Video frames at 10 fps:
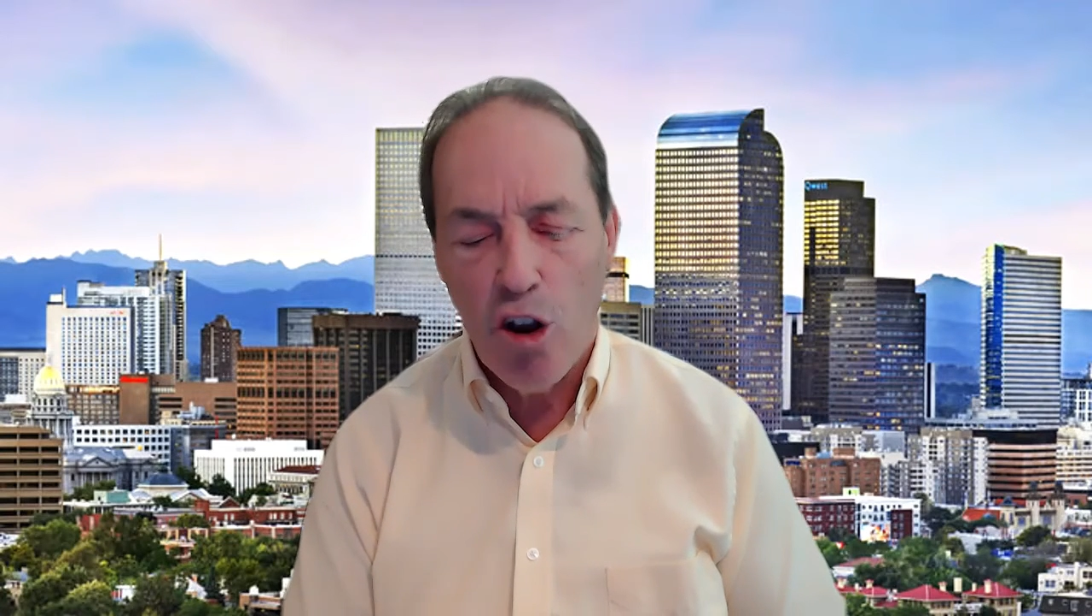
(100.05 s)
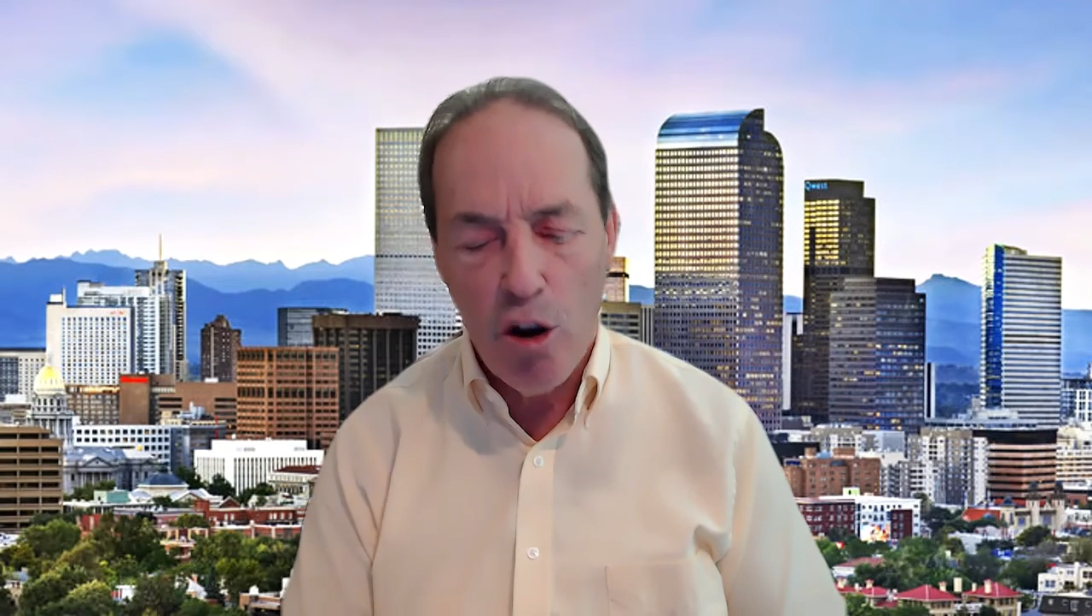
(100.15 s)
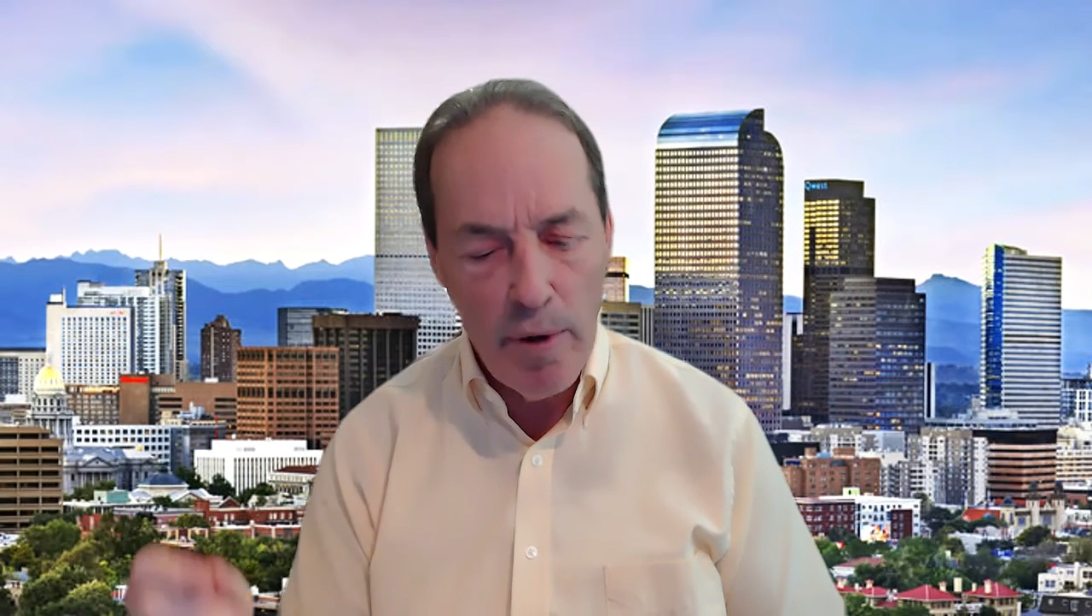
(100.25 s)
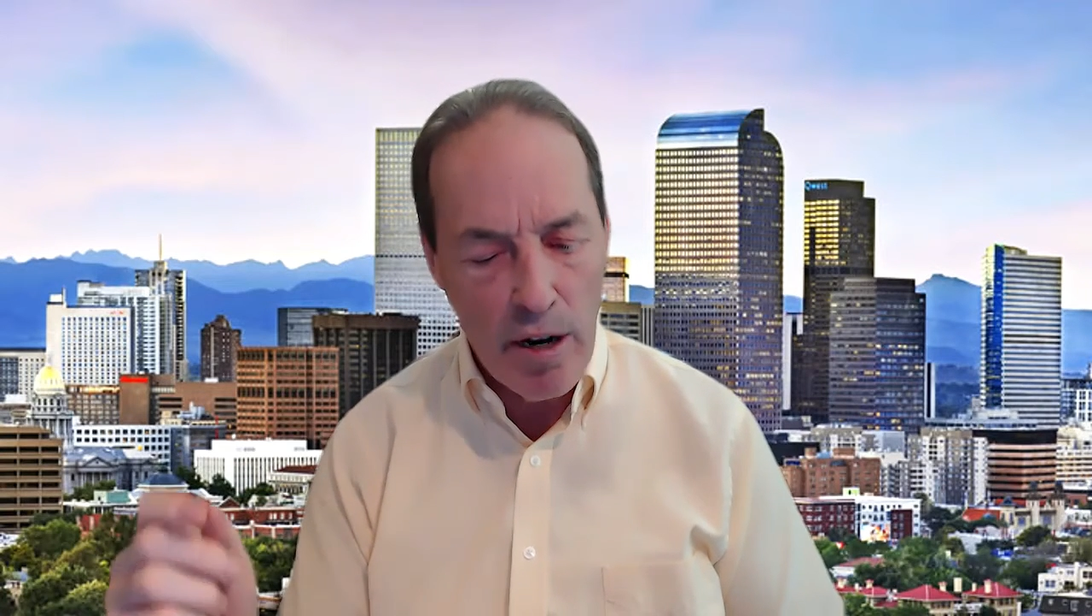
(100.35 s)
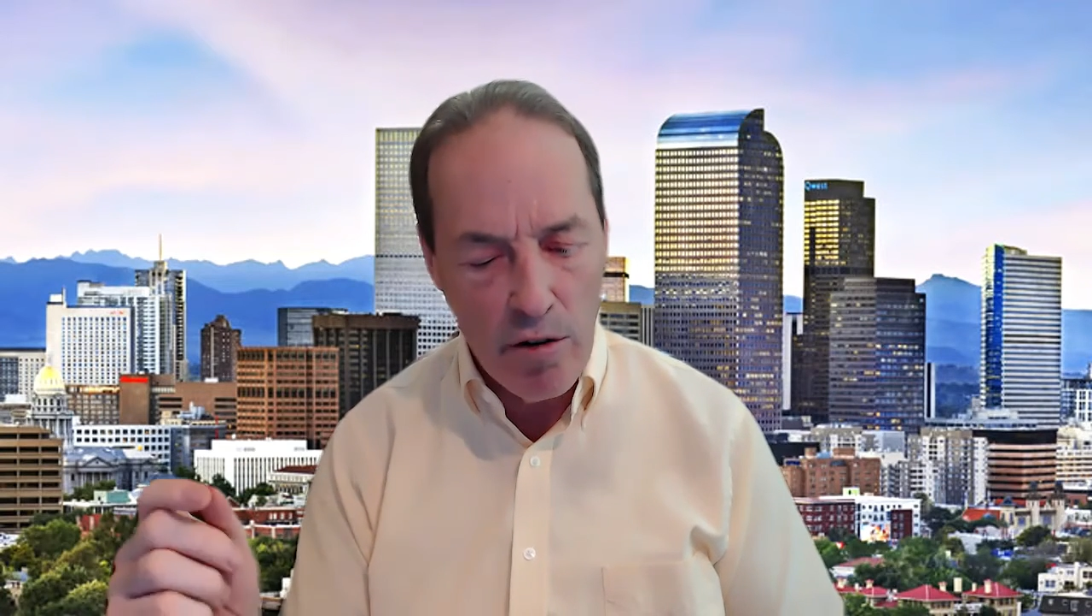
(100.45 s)

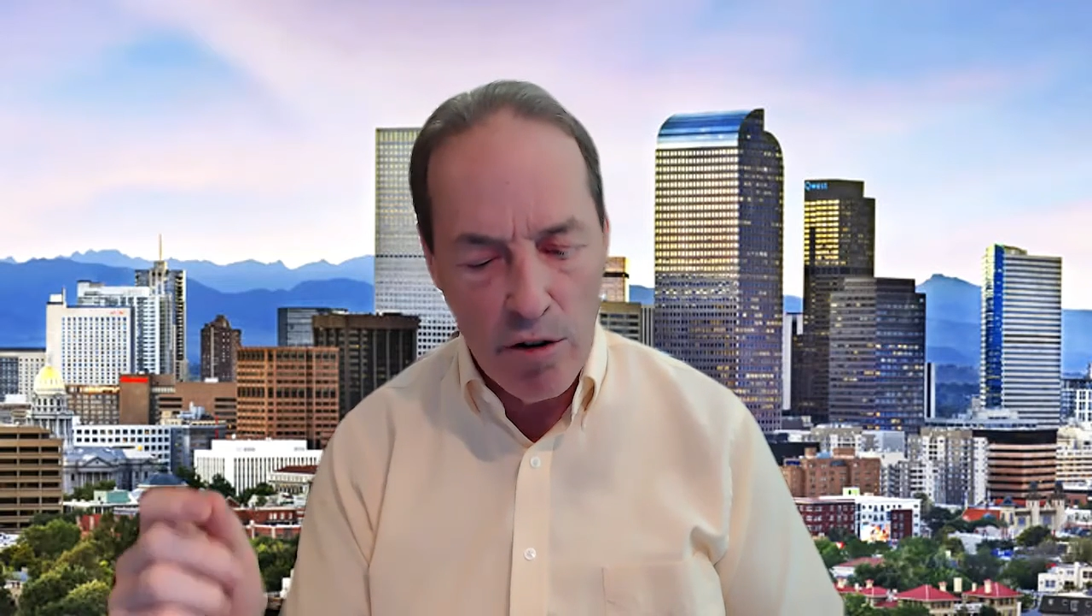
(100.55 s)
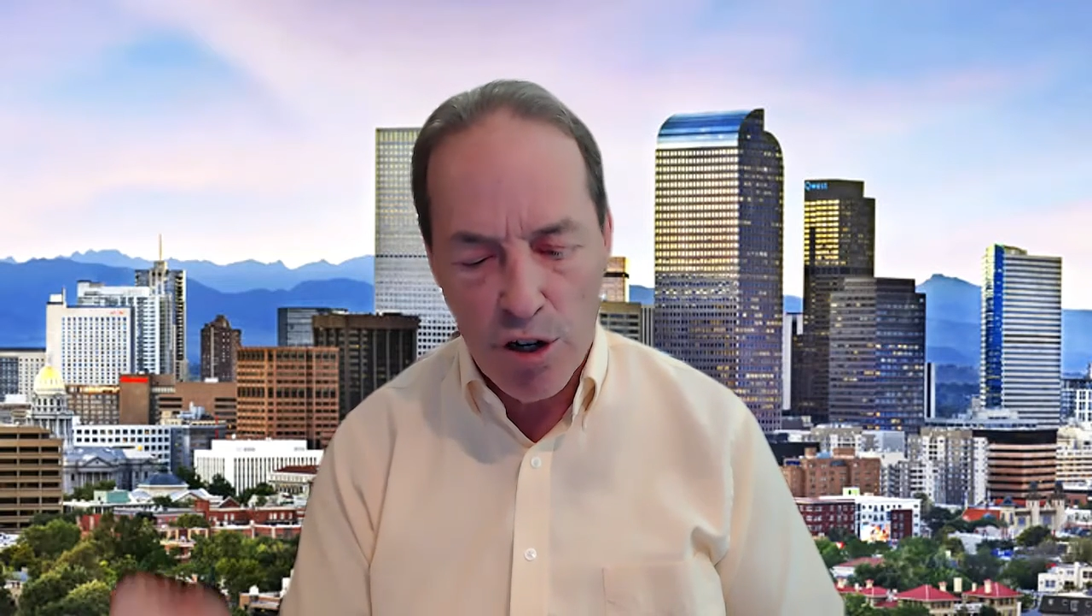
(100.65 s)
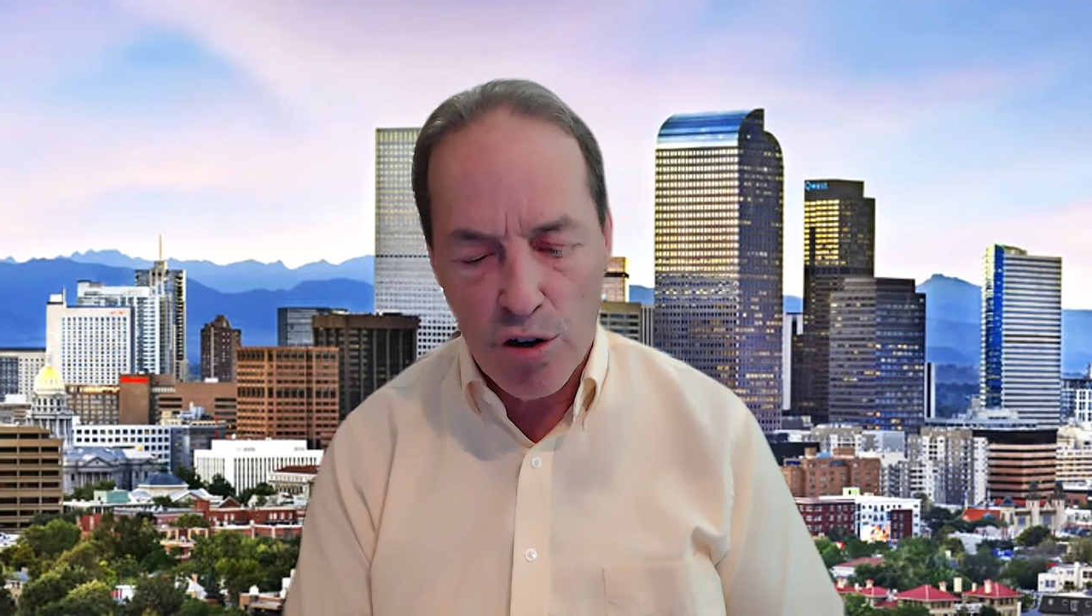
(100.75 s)
could be in your